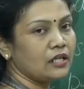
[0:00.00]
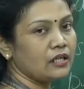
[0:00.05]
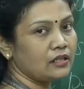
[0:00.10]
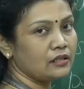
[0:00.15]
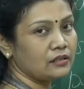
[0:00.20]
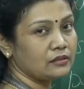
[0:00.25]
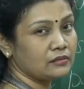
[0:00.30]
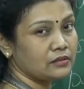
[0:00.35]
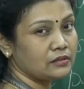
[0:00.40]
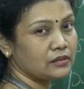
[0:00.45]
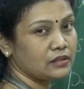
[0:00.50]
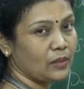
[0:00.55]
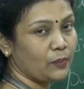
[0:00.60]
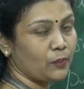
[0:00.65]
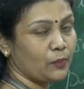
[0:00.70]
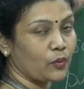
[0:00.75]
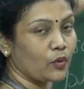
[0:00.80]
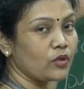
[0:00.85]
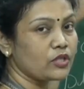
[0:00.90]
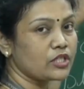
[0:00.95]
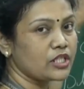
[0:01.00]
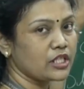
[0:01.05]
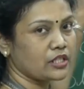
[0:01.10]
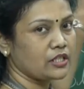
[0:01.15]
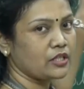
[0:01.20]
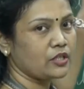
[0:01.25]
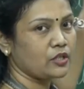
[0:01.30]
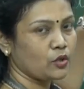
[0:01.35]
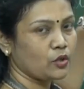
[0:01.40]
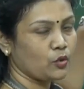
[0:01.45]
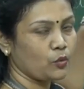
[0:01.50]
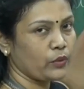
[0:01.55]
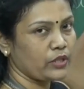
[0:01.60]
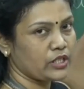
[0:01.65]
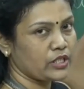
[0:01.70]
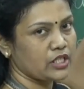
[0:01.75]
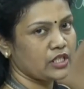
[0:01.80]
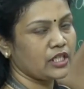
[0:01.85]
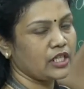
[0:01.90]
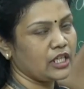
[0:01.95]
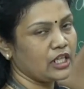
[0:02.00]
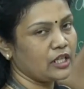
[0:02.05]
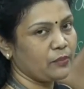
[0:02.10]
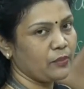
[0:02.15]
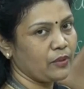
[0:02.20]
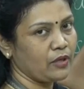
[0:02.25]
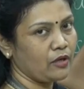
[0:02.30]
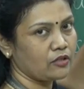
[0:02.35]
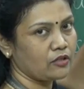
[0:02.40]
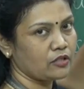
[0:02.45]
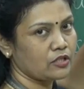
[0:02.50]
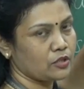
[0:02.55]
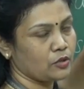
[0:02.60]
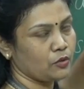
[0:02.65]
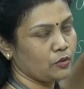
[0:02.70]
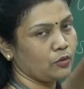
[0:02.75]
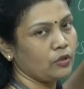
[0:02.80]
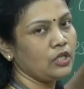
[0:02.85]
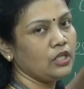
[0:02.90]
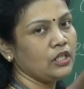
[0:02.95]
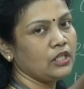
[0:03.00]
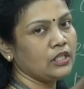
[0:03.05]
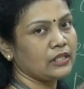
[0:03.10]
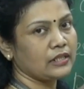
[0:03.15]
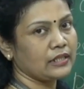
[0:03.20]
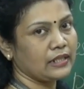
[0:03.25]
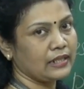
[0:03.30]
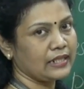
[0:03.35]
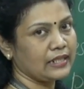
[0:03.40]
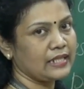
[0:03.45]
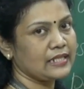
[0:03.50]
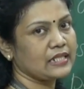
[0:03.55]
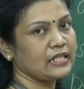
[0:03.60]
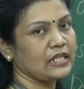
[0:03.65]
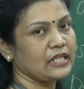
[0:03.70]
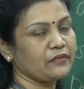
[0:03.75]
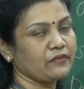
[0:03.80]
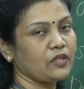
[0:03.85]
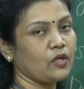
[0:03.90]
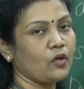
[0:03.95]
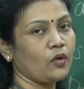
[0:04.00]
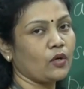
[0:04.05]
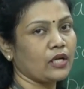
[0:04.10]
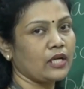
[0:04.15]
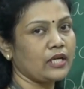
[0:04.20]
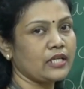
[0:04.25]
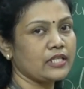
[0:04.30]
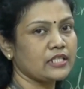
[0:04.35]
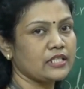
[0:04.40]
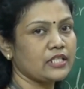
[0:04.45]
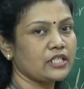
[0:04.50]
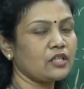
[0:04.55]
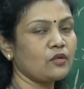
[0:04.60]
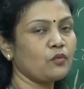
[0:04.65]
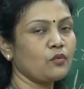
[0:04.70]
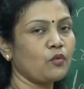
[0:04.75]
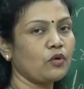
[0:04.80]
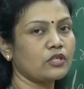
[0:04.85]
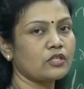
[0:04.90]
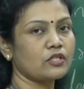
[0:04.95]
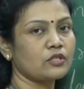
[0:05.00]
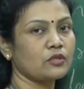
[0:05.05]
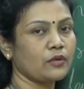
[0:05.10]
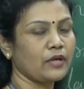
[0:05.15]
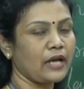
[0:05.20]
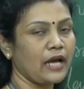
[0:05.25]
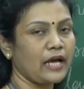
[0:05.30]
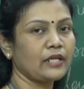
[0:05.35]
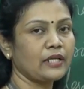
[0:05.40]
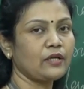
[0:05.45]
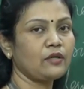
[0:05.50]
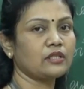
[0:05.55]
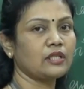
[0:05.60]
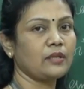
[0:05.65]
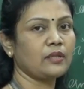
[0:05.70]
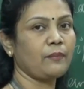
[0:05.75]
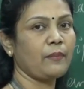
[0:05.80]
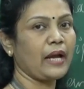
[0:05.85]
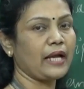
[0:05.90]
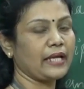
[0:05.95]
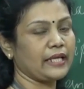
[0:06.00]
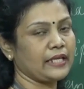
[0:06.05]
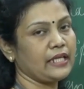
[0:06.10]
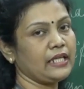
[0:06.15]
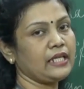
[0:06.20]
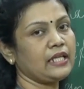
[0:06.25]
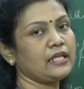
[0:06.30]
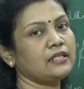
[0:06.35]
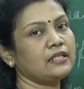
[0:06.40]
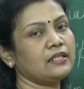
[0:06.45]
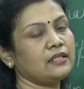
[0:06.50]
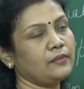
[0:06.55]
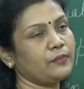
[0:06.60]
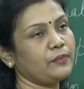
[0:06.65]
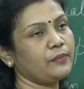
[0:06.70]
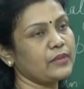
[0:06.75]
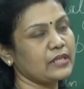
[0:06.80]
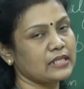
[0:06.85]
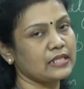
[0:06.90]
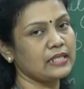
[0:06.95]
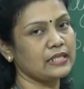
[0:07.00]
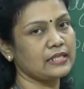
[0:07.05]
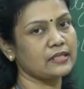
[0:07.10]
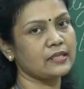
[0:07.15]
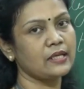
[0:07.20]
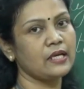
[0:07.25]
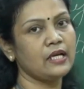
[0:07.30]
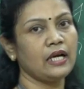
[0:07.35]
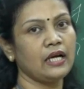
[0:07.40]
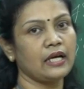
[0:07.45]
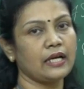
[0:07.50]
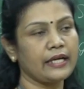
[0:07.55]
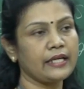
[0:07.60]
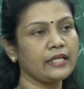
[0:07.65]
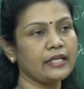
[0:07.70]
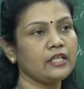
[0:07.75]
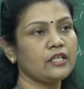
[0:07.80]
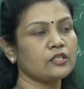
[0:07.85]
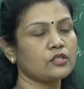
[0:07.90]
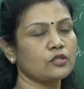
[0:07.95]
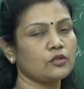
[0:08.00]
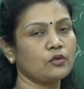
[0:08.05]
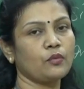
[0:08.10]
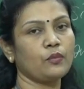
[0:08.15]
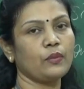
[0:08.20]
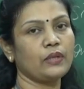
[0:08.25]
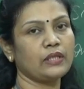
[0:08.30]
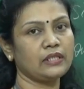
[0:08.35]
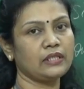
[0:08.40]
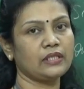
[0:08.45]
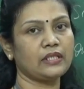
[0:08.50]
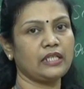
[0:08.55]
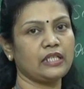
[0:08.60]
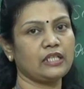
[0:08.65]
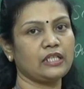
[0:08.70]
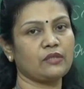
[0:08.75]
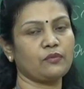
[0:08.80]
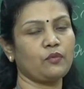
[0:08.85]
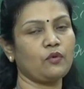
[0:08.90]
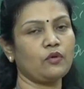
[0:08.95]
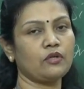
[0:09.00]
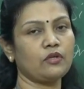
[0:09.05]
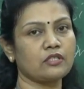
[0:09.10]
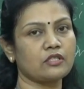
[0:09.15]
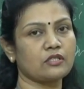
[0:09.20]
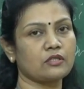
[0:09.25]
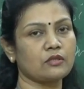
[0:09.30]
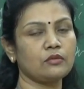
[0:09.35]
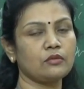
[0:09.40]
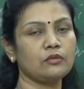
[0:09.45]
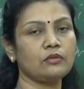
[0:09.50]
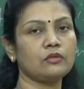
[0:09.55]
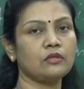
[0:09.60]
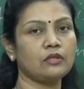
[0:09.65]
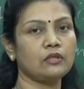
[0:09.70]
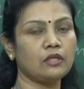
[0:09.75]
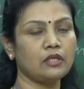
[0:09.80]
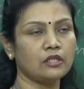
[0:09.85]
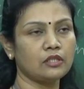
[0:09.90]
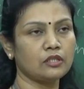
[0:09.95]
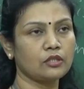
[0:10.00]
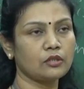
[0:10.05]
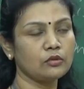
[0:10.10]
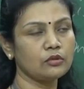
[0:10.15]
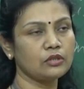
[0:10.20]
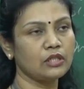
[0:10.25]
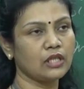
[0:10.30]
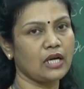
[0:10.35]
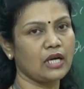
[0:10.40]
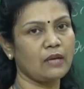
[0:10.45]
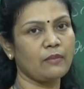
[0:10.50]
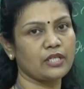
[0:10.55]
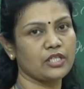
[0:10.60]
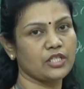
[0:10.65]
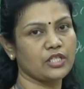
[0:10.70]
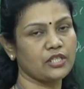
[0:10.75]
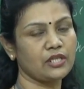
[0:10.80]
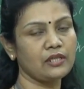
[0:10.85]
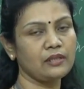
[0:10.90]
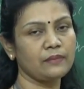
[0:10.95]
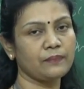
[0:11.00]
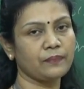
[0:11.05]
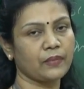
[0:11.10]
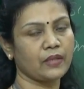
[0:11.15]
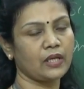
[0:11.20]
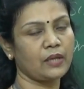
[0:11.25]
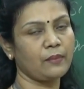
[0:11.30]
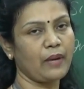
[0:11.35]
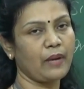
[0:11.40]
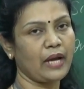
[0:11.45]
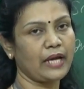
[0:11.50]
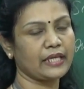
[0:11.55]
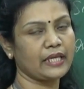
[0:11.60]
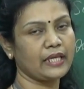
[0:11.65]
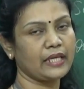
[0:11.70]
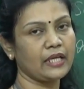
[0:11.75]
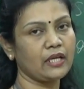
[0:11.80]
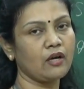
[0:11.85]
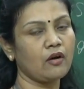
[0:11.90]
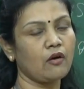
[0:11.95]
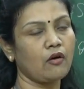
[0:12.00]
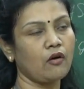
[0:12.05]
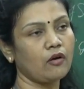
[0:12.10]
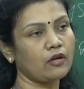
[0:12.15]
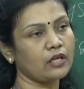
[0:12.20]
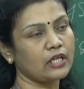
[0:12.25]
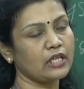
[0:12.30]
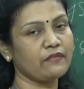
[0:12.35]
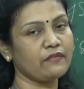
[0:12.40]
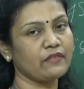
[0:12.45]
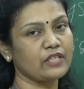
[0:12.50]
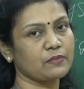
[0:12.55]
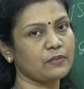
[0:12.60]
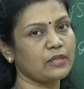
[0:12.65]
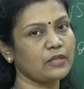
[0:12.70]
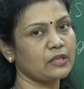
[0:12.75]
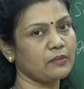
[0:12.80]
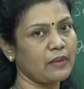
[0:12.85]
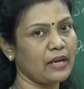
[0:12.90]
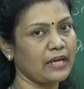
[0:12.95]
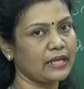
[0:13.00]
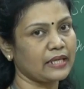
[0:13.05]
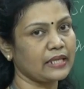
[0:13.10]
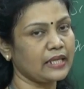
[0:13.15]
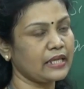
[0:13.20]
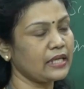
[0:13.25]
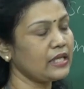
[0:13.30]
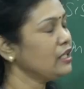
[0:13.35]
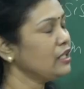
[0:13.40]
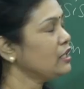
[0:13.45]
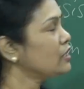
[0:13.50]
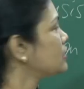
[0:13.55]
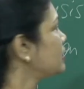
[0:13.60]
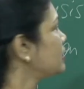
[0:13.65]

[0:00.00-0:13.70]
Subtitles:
the project to which it belongs to. That is, if the organization wants to carry out the banking business, right? So whether it wants to do the commercial banking or investment banking,